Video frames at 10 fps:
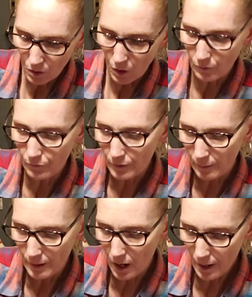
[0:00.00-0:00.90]
Hopefully
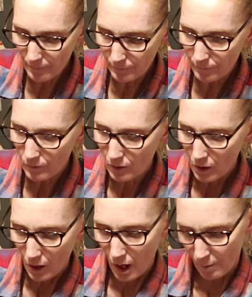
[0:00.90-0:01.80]
I'm not.
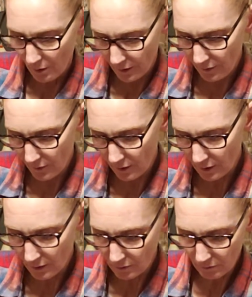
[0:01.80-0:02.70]
I'm already
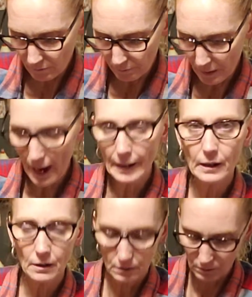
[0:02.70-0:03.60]
thinking,
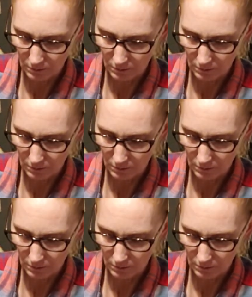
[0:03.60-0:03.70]
panicking.